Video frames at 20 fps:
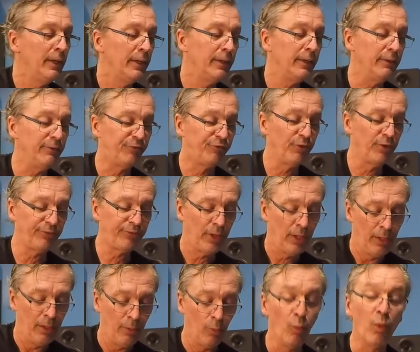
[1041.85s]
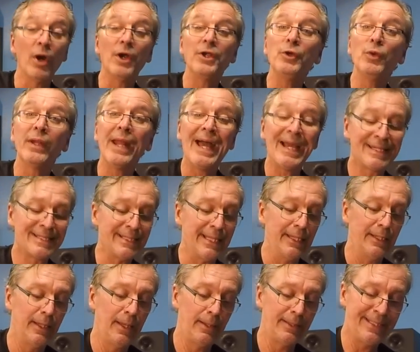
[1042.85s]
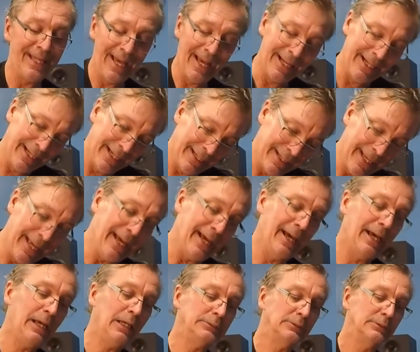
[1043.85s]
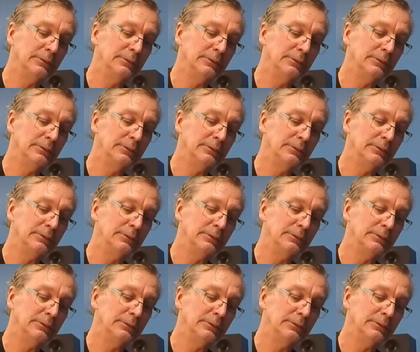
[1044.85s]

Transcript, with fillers: is just where you would accent. Da da da,